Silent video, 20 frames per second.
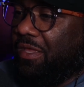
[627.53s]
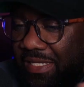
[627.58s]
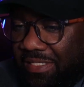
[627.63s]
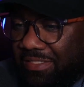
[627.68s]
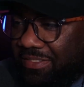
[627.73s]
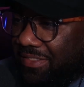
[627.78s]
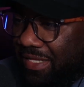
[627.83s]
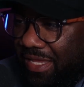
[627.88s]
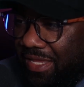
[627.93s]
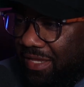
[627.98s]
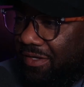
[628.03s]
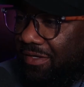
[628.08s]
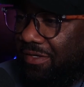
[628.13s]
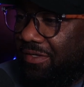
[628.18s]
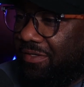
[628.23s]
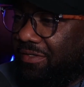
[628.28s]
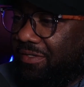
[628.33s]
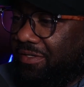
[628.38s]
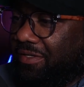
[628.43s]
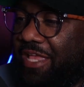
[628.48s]
It's
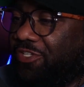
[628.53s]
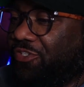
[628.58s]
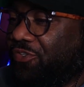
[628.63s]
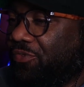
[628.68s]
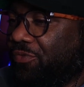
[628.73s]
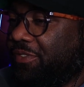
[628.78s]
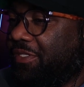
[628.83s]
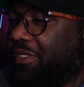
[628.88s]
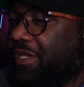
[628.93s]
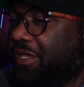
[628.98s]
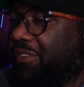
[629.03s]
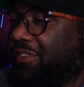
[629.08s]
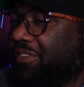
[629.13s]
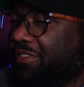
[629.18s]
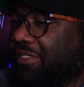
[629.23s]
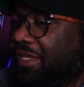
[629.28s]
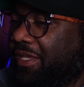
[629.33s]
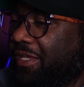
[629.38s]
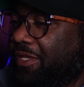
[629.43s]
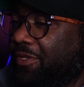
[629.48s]
there. I truly
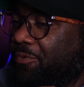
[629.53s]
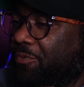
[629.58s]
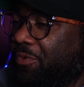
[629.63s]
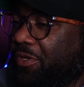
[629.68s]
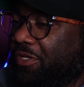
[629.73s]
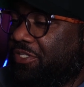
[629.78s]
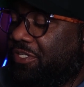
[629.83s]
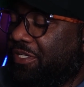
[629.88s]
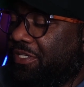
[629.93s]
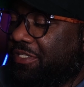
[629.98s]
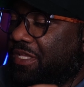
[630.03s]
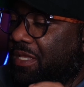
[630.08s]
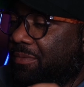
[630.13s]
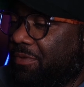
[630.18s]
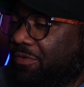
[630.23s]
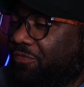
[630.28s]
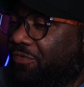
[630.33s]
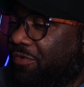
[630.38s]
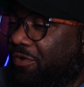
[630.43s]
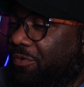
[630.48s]
understand where she's
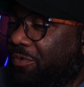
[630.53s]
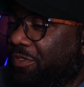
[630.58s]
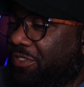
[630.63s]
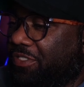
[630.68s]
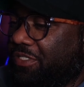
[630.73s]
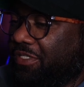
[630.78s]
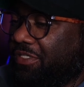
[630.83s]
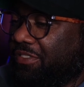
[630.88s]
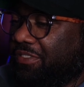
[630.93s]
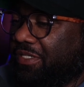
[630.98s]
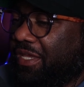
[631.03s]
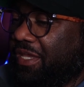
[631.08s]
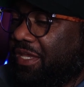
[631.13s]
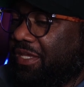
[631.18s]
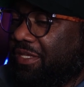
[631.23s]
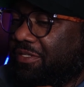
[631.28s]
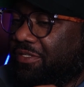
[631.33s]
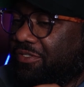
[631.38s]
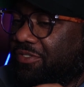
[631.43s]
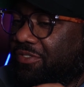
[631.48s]
coming from when she
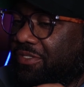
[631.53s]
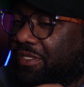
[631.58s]
say